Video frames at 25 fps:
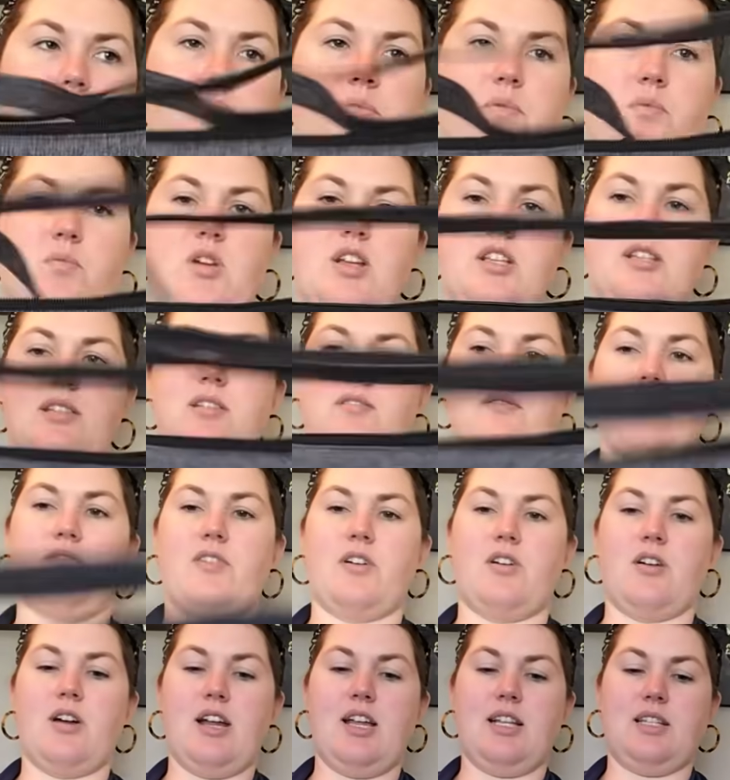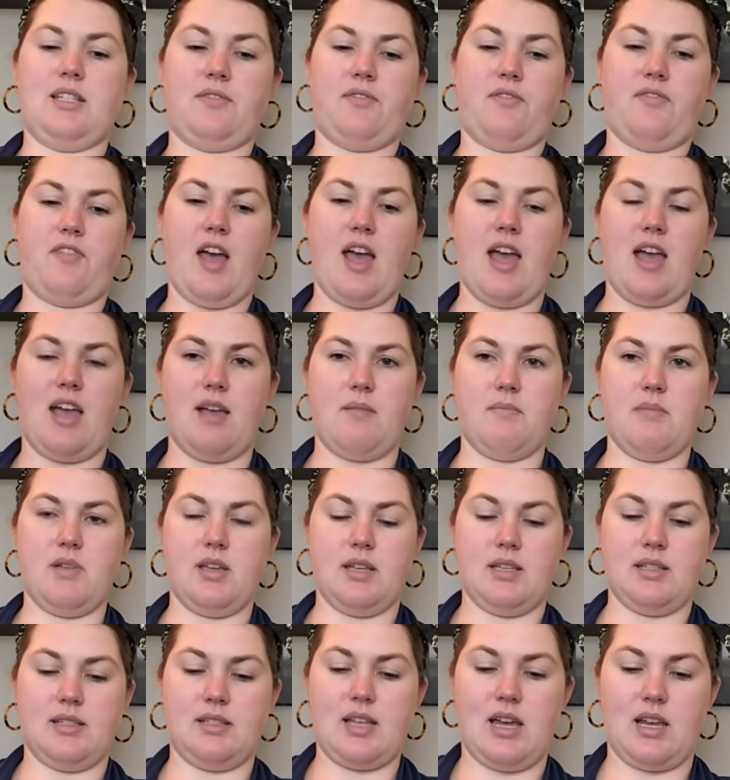reason for its fame
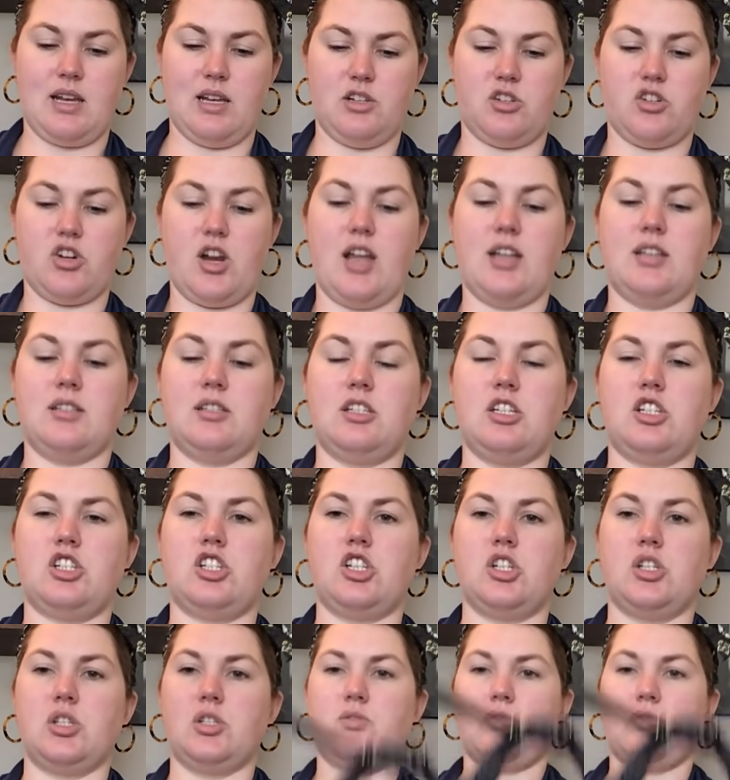is that it transitions